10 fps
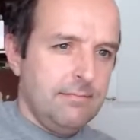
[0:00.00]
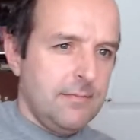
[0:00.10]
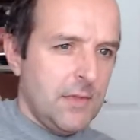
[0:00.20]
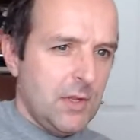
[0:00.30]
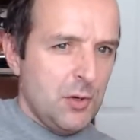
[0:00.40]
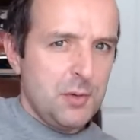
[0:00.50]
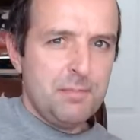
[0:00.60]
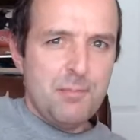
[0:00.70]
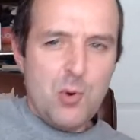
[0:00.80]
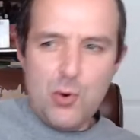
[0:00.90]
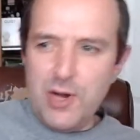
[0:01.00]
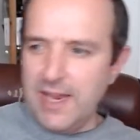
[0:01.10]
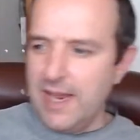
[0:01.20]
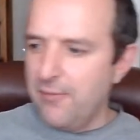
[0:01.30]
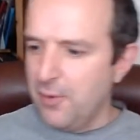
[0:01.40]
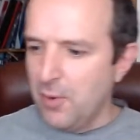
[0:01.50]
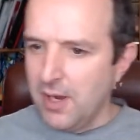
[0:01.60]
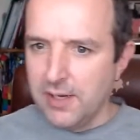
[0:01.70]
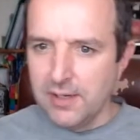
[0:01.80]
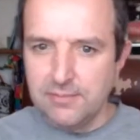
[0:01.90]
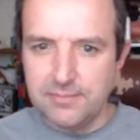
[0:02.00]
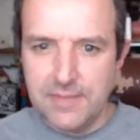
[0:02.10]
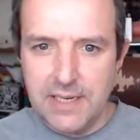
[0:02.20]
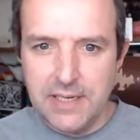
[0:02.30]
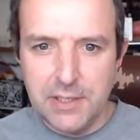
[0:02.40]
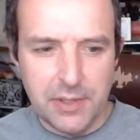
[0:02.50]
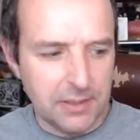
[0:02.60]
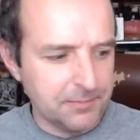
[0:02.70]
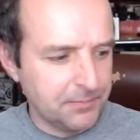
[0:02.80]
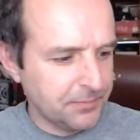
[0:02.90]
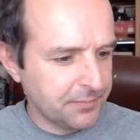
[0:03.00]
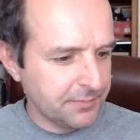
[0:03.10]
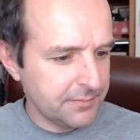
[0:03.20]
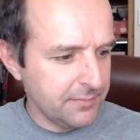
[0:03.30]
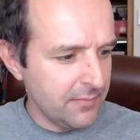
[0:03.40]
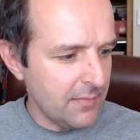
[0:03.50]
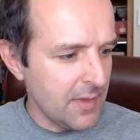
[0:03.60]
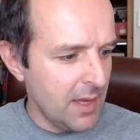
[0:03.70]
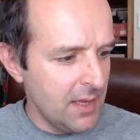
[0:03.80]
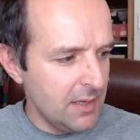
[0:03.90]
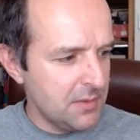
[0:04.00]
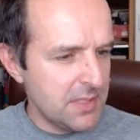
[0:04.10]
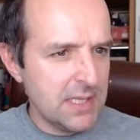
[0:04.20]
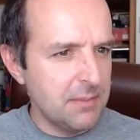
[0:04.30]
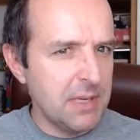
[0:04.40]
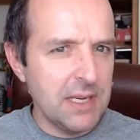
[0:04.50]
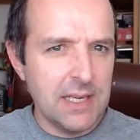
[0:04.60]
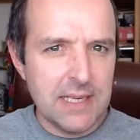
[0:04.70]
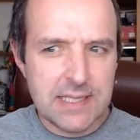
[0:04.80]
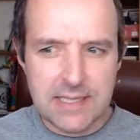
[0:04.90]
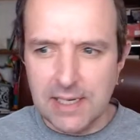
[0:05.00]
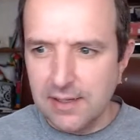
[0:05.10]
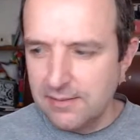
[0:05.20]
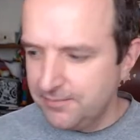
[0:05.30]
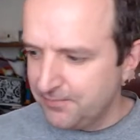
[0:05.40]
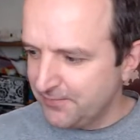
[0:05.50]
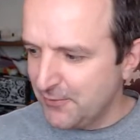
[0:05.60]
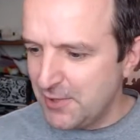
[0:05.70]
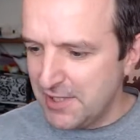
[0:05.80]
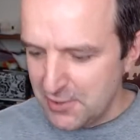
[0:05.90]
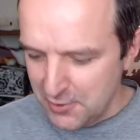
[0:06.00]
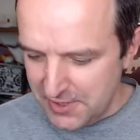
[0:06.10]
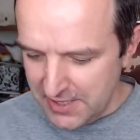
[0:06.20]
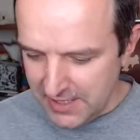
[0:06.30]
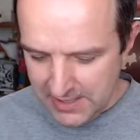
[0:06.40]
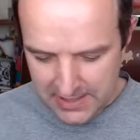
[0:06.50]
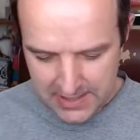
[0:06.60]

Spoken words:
Good morning, everyone. How you doing? Just in the middle of listing, which is a good thing.